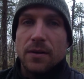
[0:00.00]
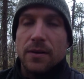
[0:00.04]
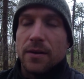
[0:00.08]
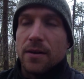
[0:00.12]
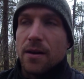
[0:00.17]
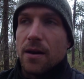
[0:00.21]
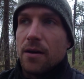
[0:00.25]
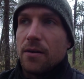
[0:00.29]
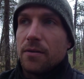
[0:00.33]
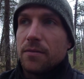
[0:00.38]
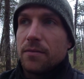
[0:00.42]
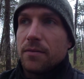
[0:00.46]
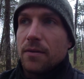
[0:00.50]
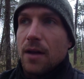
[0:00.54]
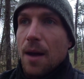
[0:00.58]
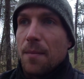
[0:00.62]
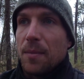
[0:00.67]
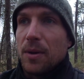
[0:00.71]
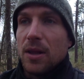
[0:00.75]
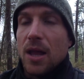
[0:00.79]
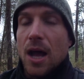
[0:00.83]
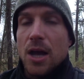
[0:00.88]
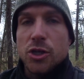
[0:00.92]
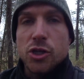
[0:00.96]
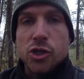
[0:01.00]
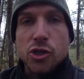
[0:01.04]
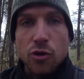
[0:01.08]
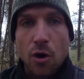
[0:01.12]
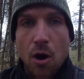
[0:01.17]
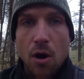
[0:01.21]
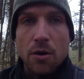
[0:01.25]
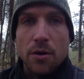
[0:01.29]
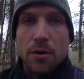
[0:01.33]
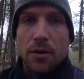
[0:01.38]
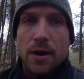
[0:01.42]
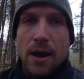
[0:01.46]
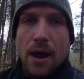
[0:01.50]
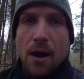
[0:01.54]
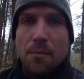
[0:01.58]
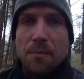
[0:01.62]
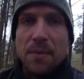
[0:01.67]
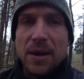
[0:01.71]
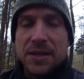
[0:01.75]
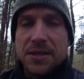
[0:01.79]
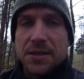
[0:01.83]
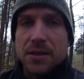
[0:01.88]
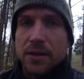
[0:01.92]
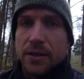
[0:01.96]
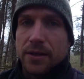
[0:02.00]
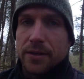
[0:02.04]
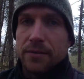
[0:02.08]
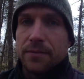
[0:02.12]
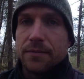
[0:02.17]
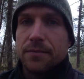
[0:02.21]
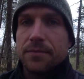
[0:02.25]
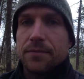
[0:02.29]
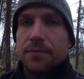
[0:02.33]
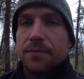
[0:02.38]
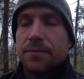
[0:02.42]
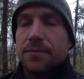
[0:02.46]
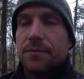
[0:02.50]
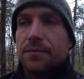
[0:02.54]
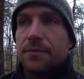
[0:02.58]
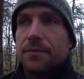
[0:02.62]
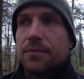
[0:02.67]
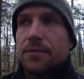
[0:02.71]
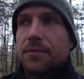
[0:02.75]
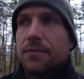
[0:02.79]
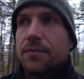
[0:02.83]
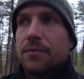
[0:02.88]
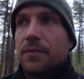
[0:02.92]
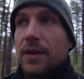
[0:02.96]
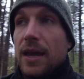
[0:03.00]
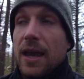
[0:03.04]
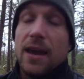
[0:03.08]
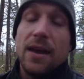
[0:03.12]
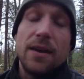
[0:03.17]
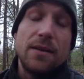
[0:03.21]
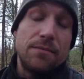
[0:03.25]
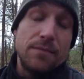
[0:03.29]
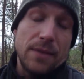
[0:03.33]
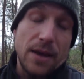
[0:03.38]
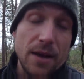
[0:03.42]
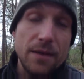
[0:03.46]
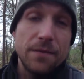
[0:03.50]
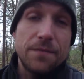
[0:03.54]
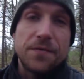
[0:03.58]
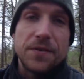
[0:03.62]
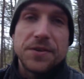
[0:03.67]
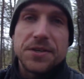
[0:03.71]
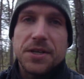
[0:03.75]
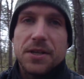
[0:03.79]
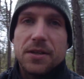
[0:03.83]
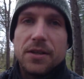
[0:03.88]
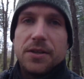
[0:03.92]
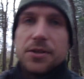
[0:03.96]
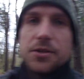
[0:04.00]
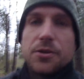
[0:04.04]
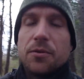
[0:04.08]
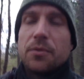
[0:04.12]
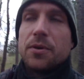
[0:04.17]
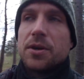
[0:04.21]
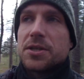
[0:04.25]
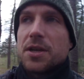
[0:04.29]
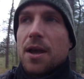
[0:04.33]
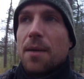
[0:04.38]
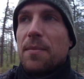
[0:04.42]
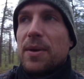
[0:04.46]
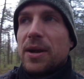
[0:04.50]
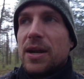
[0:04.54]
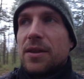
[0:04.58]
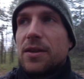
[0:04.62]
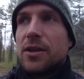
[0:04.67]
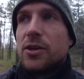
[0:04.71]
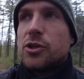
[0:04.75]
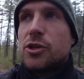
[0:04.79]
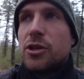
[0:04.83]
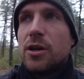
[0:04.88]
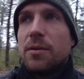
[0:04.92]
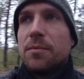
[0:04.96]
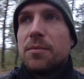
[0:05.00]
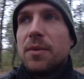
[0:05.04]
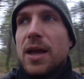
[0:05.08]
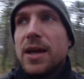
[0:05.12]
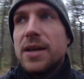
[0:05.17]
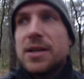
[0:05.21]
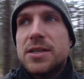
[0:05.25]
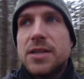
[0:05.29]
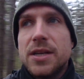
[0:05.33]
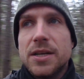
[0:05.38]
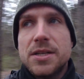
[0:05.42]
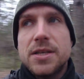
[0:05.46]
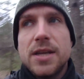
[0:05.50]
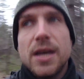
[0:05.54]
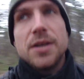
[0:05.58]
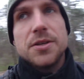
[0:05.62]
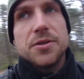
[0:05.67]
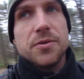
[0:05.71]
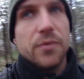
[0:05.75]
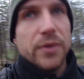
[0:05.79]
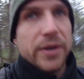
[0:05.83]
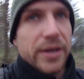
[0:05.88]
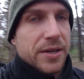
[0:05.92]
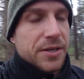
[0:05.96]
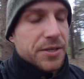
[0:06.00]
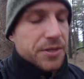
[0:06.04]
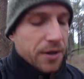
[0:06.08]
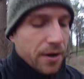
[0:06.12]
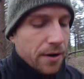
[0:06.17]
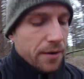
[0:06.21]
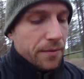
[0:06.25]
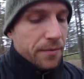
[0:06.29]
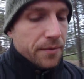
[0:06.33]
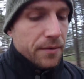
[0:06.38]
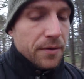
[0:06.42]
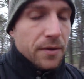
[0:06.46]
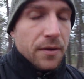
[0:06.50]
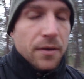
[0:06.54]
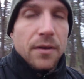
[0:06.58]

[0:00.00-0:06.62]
You know, I'm a lot stronger now mentally and physically too, because I've been in the gym like 6 days a week. So,